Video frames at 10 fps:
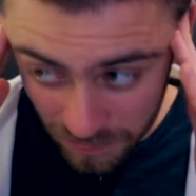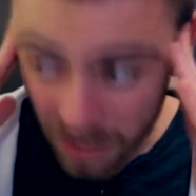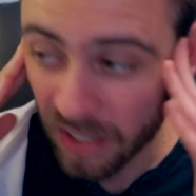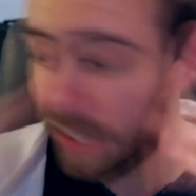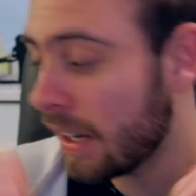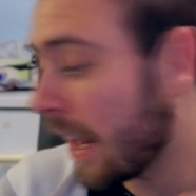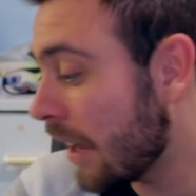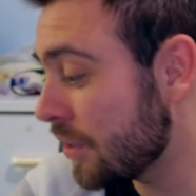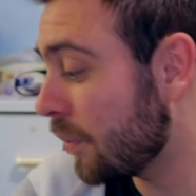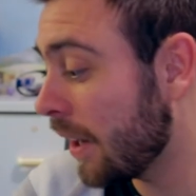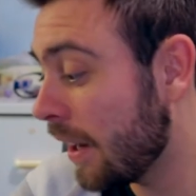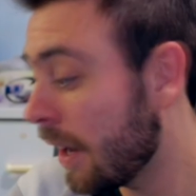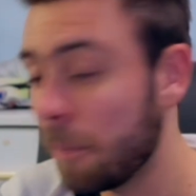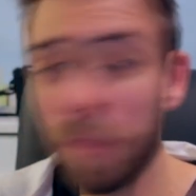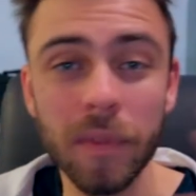I don't get it. How's it rated
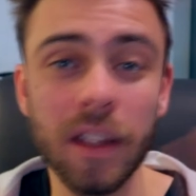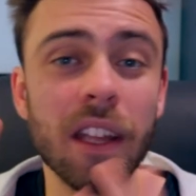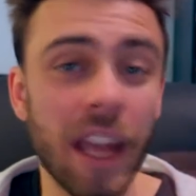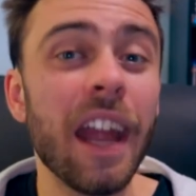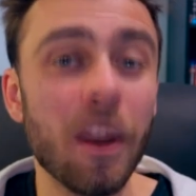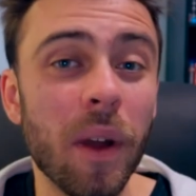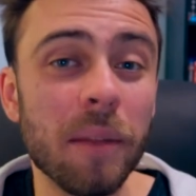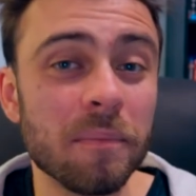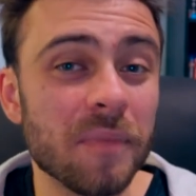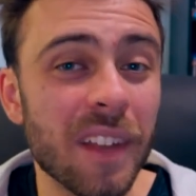M? Anyway,